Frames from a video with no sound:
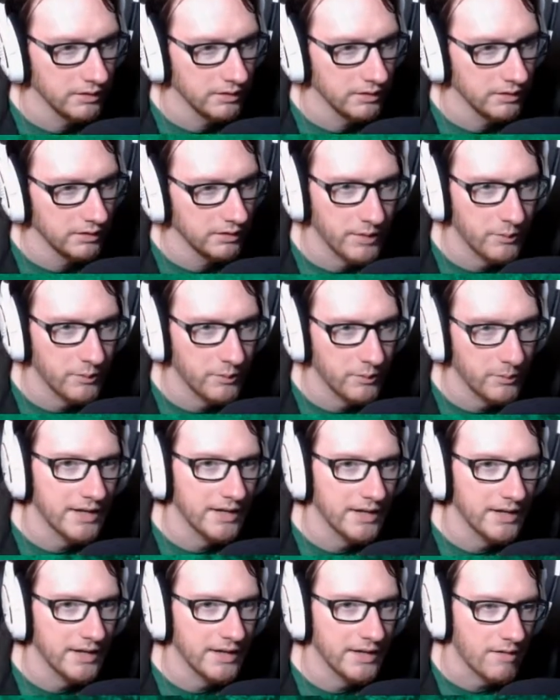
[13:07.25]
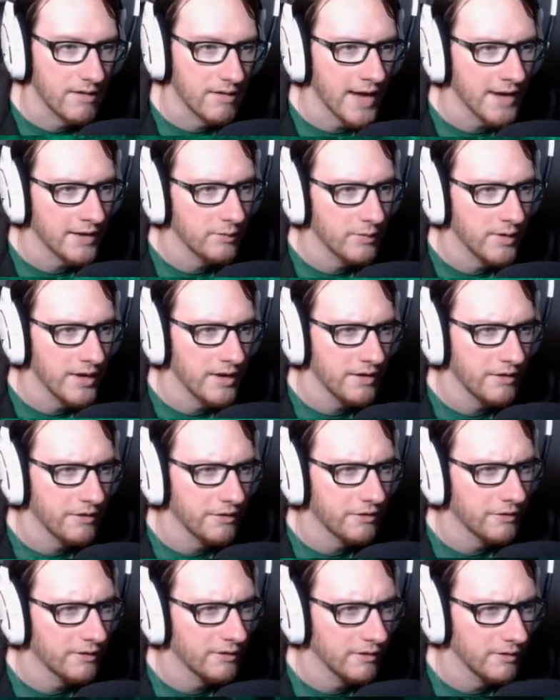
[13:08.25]
that we can interact
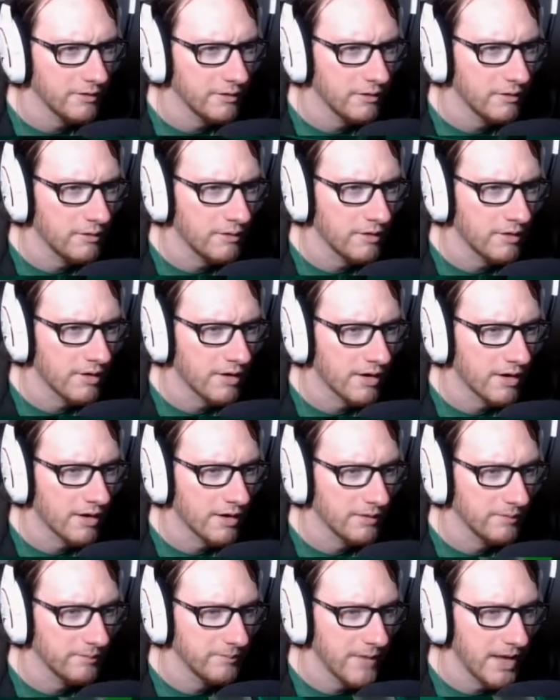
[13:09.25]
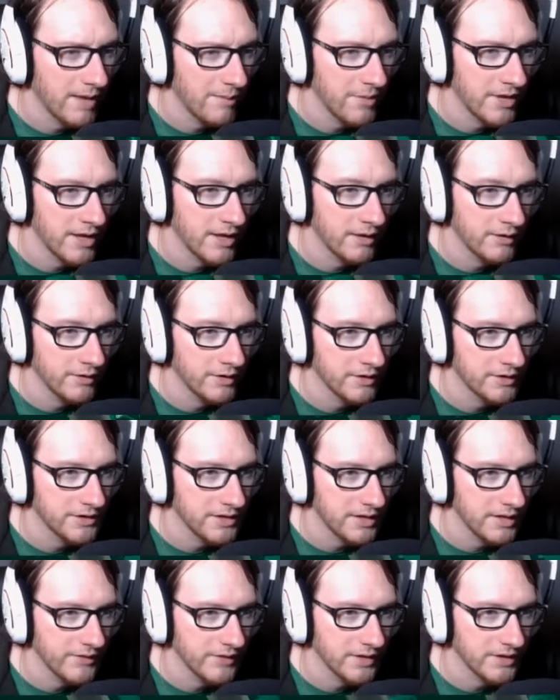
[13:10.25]
with, or maybe there's
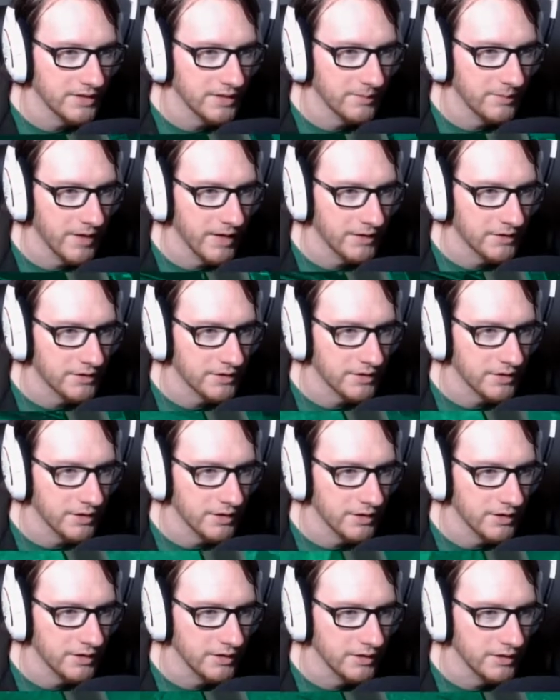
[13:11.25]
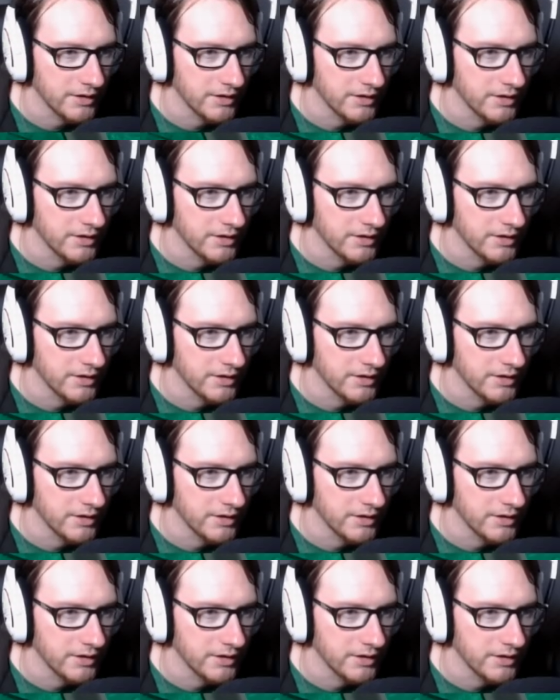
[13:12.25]
even some extra